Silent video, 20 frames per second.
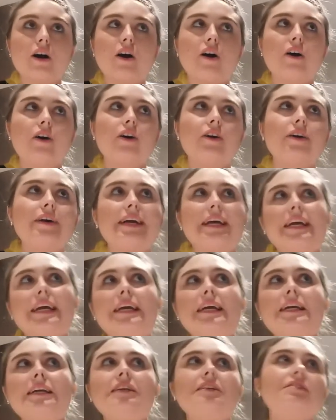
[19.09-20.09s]
how
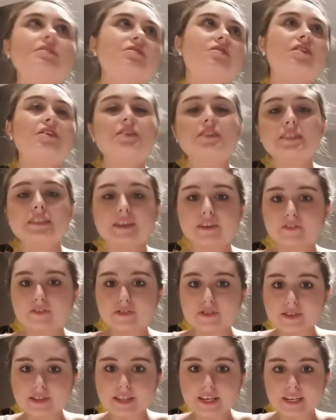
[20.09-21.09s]
he learned
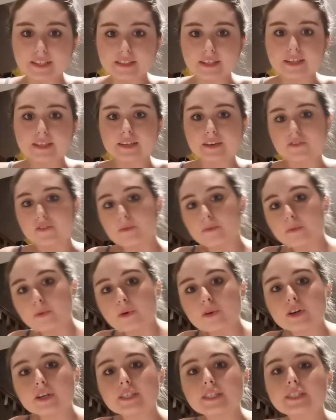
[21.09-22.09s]
different things like different
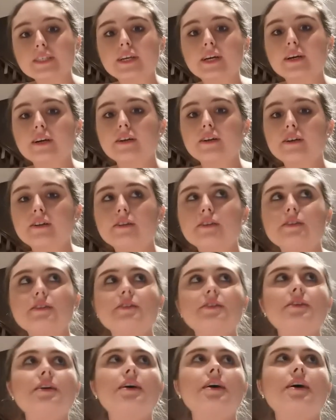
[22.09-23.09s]
motor
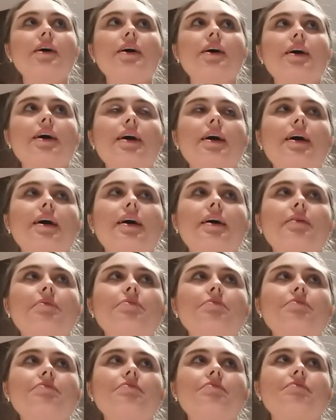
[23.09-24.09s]
skills,
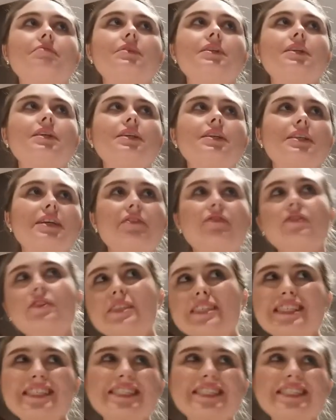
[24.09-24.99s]
different